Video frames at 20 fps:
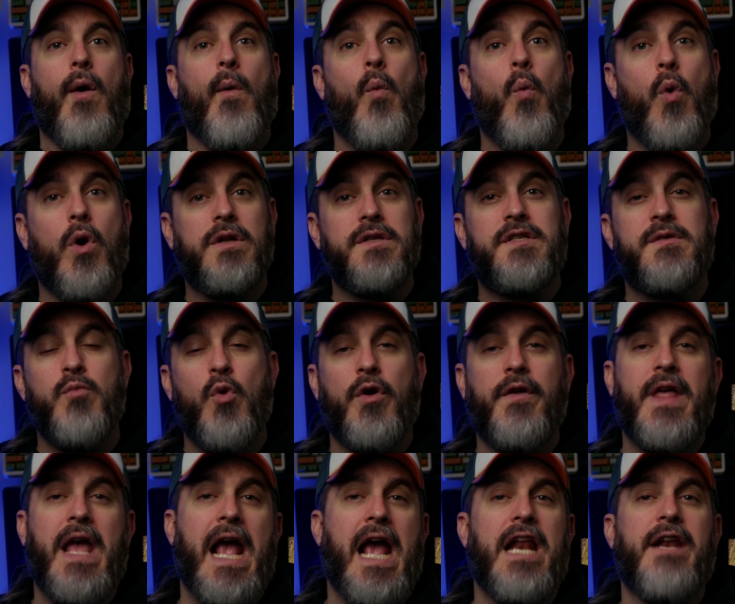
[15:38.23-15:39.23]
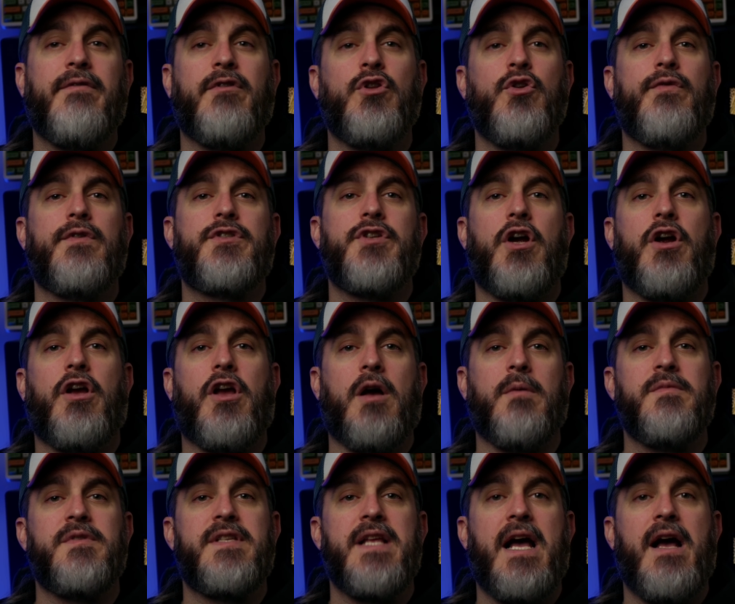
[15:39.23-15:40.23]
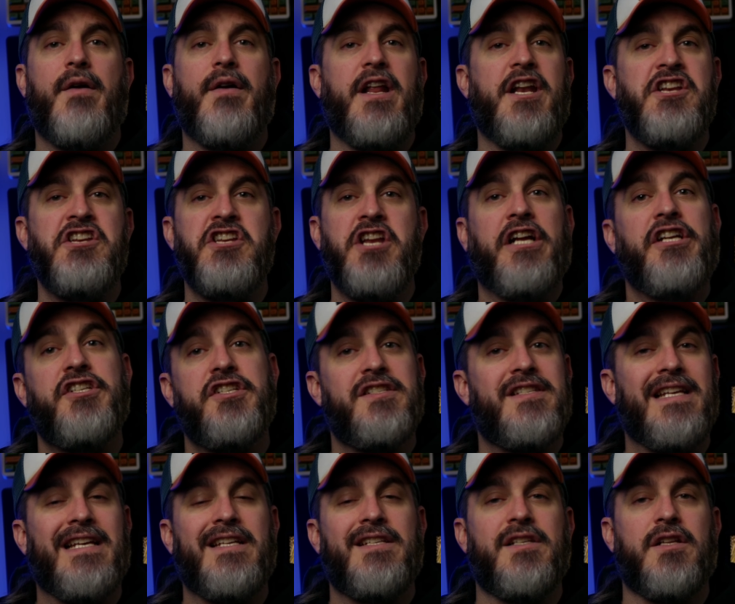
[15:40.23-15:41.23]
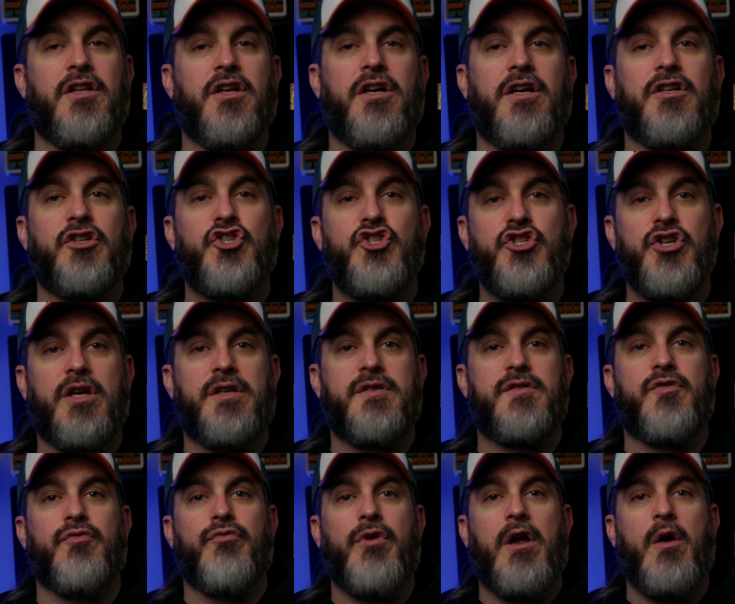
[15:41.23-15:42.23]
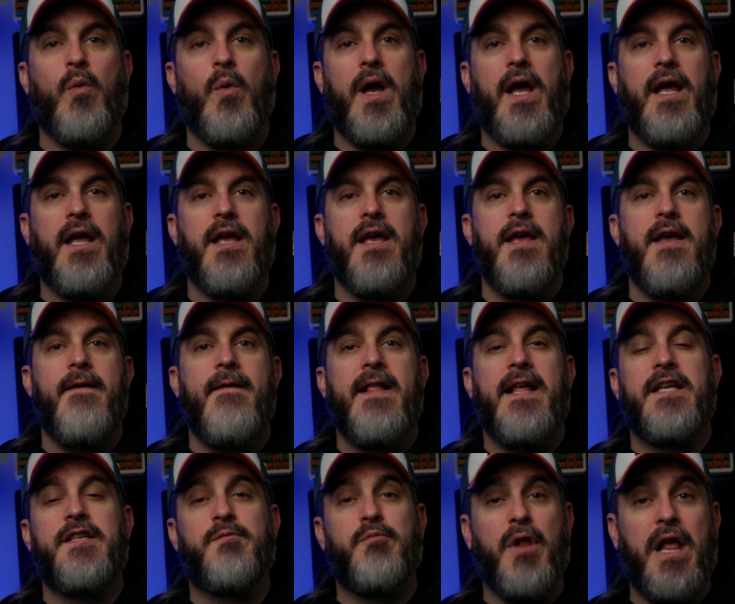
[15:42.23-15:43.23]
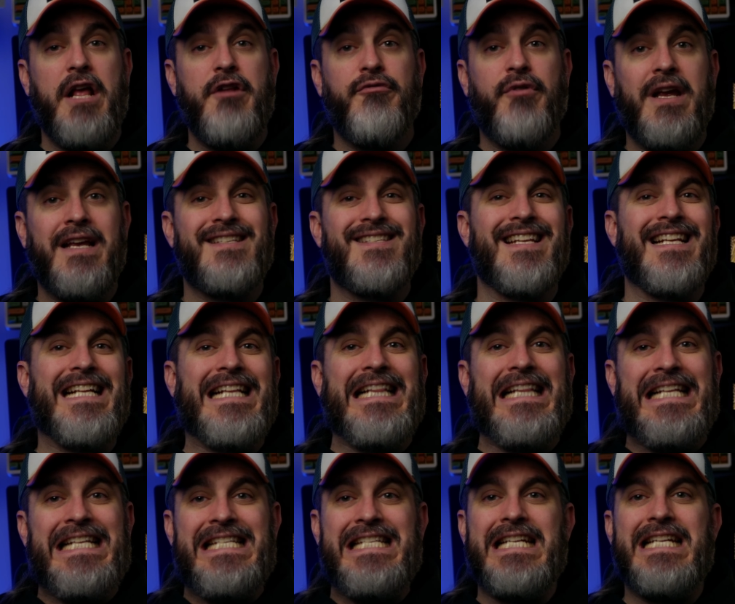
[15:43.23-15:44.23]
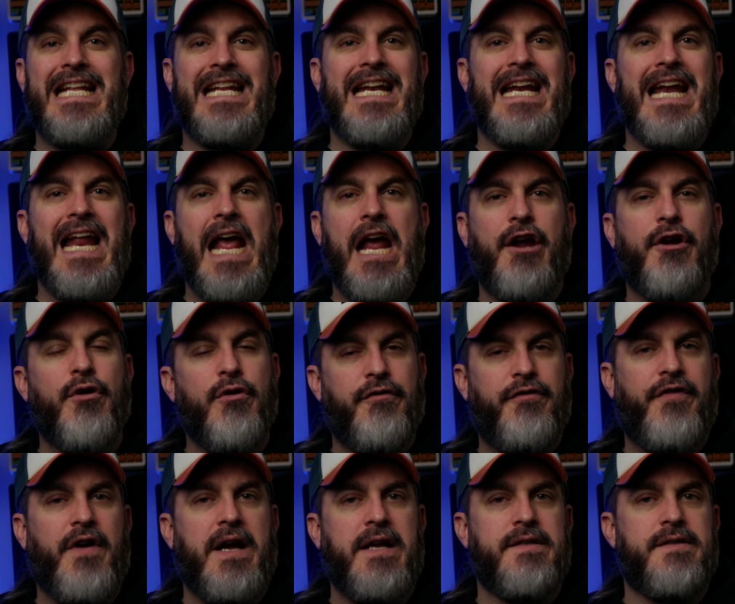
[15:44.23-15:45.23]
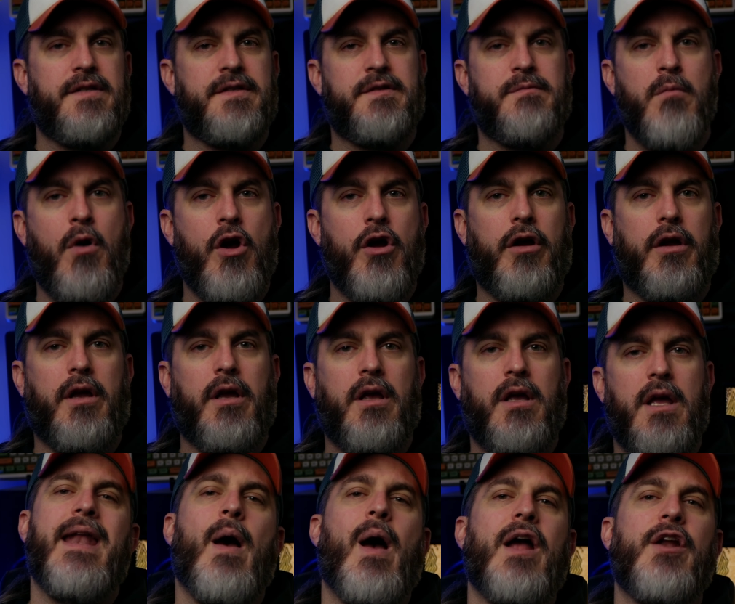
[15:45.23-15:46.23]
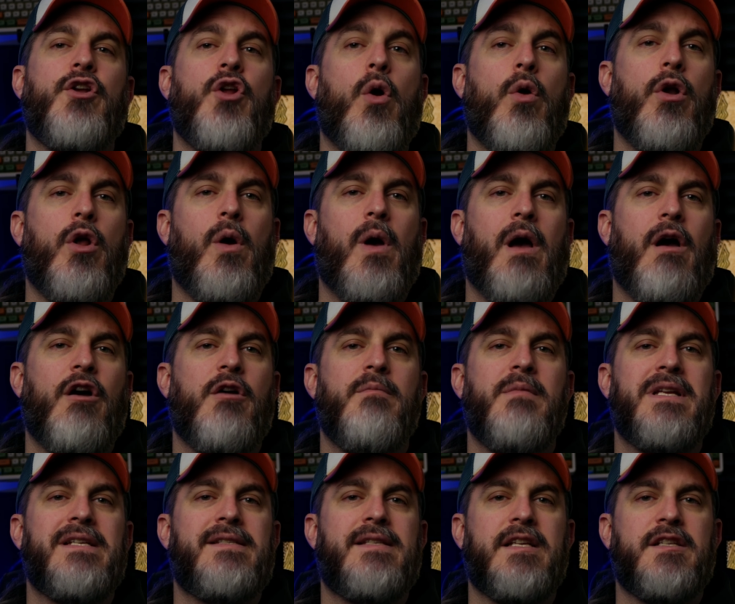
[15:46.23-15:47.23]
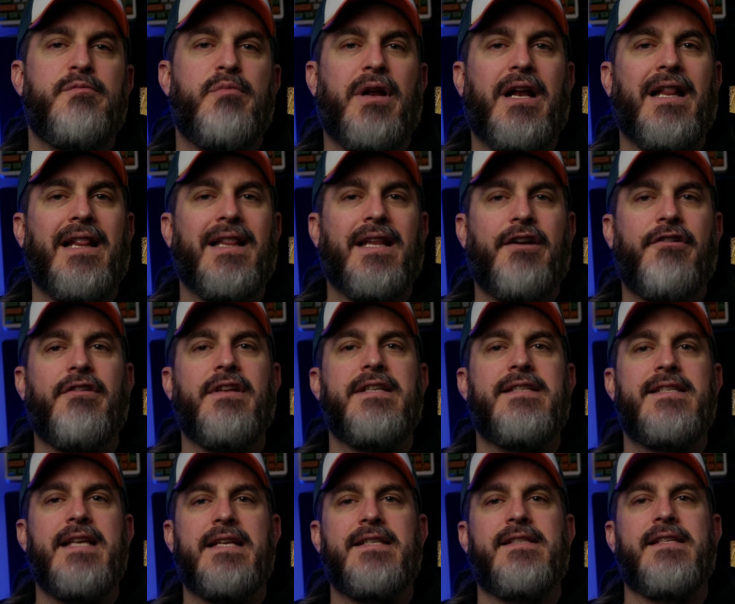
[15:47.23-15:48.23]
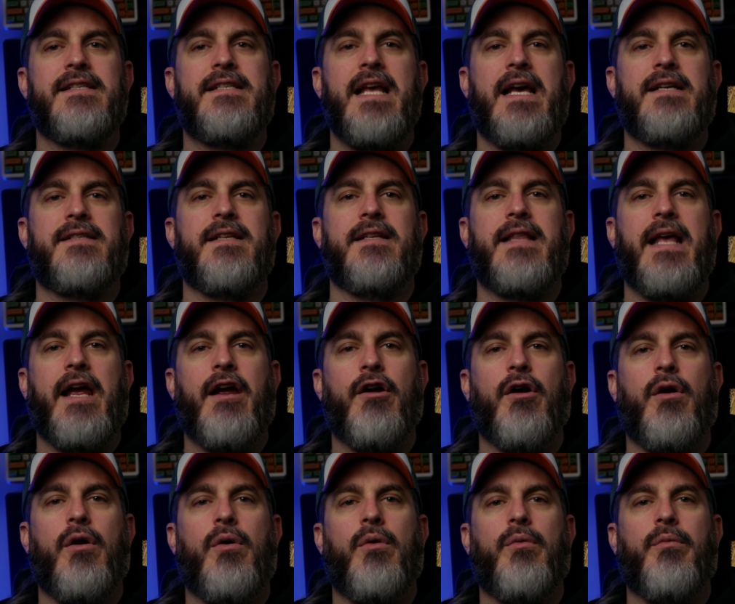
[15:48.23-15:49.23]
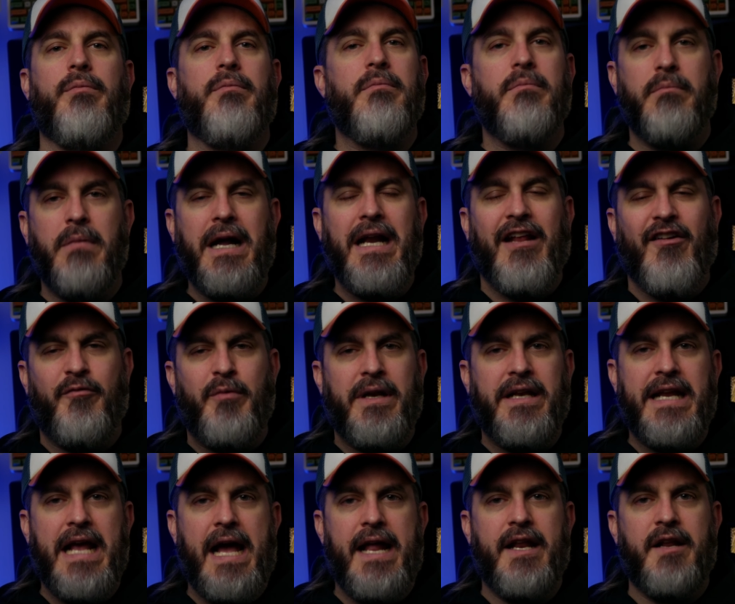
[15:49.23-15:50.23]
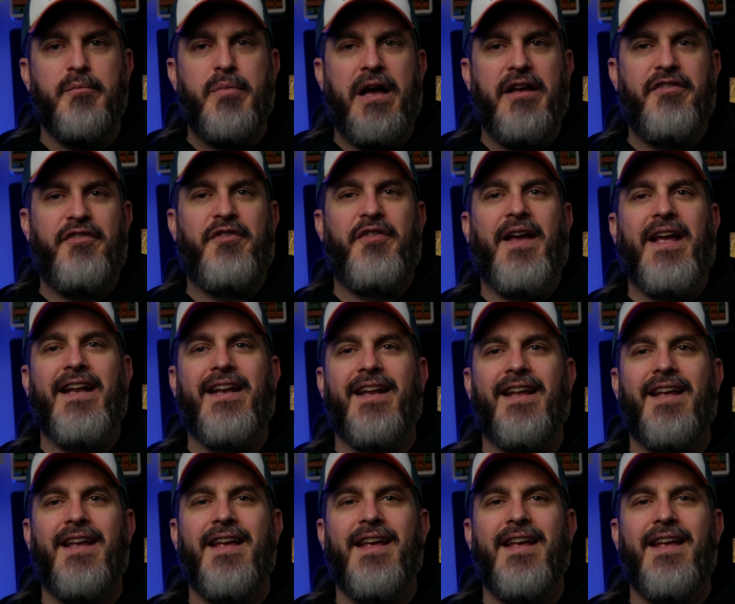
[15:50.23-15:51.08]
Once more, the hand of Iluvatar comes down and nudges things along just the right way. His blade rings and glinted and an arrow finds its mark. Now, I don't know how I missed this, but it literally says in the text that the arrow might have been guided by fate.